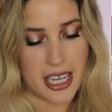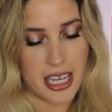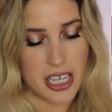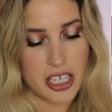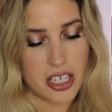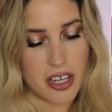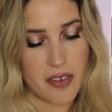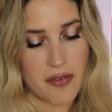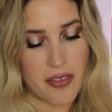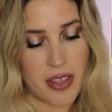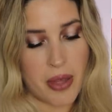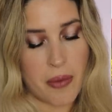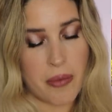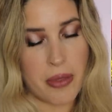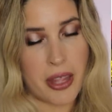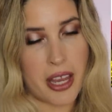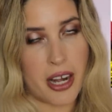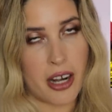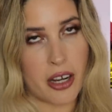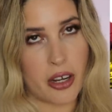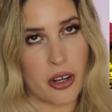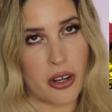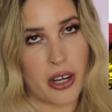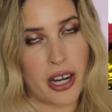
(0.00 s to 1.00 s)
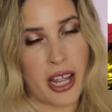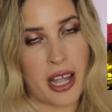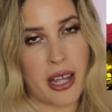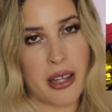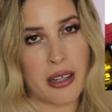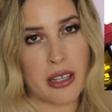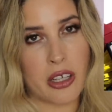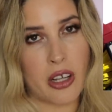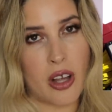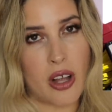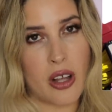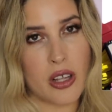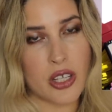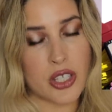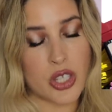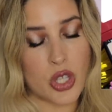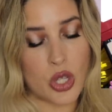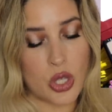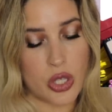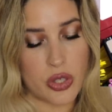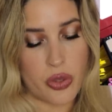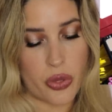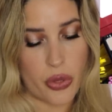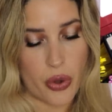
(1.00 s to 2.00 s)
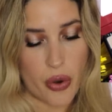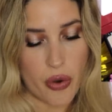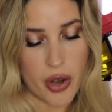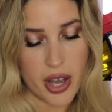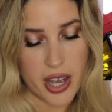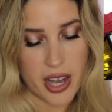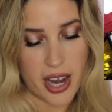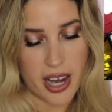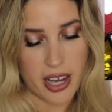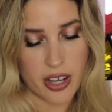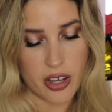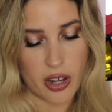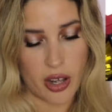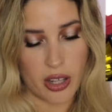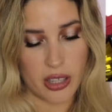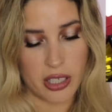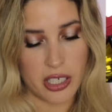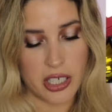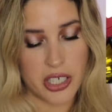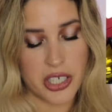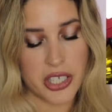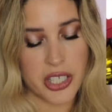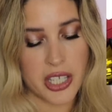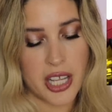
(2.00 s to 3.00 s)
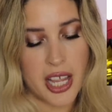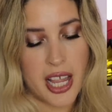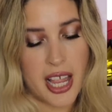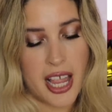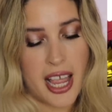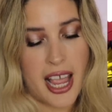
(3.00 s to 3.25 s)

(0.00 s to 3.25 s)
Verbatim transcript: Each of them, they are gonna cost $39